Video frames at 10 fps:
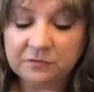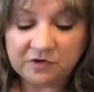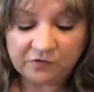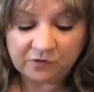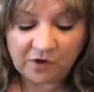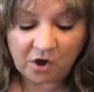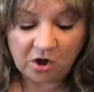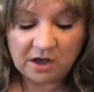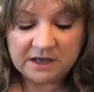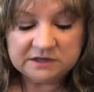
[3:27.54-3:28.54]
for
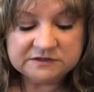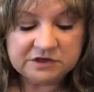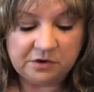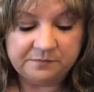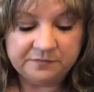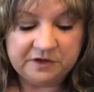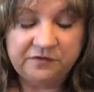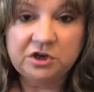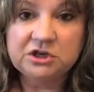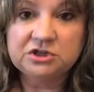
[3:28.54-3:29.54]
fall. So if
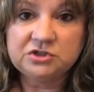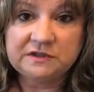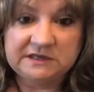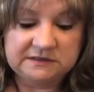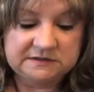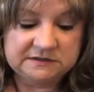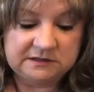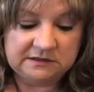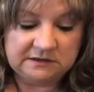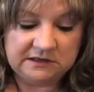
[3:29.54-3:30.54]
you're gonna do these
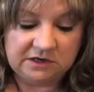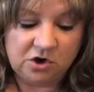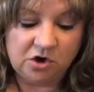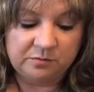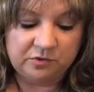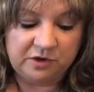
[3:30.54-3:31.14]
in the caramel,